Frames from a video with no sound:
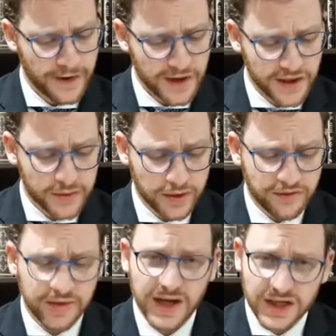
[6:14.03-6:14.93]
Either way,
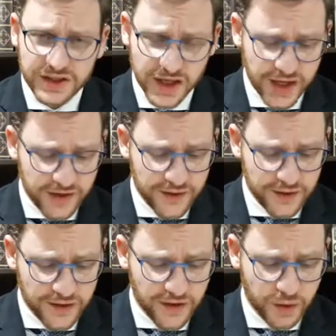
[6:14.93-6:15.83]
Rav Menashe
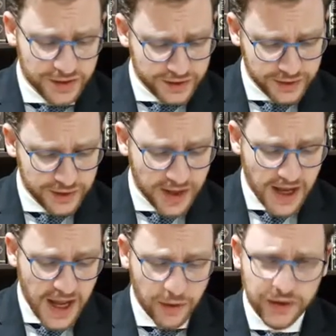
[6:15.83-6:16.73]
answers this question:
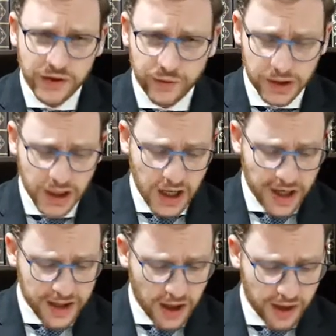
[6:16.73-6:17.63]
how can you
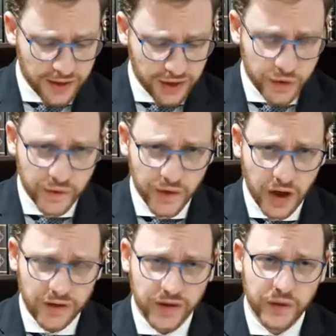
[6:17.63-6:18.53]
rely on the
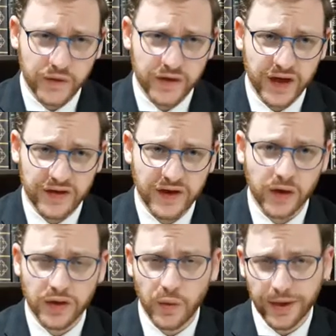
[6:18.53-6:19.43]
kusi
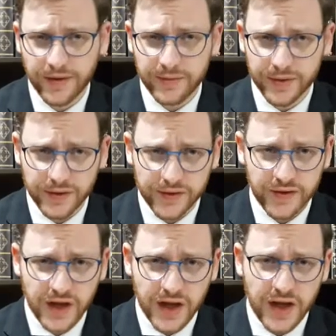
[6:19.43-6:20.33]
tasting only one of the
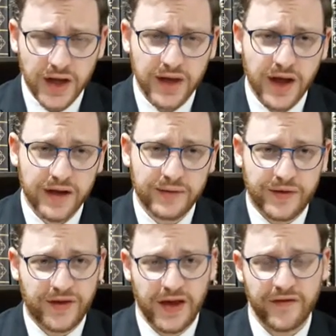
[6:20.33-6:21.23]
birds
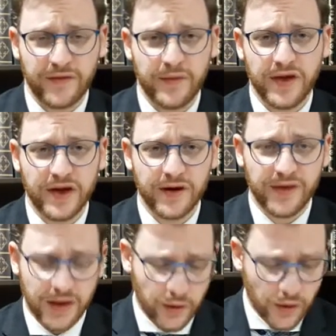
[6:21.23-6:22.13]
and say from there
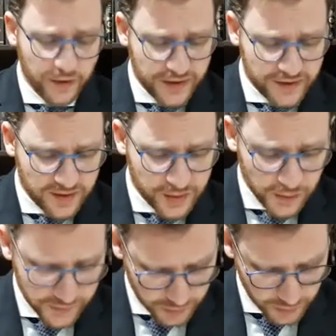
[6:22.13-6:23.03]
that all the rest of them are
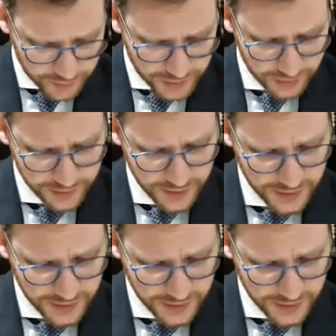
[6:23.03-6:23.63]
also kosher?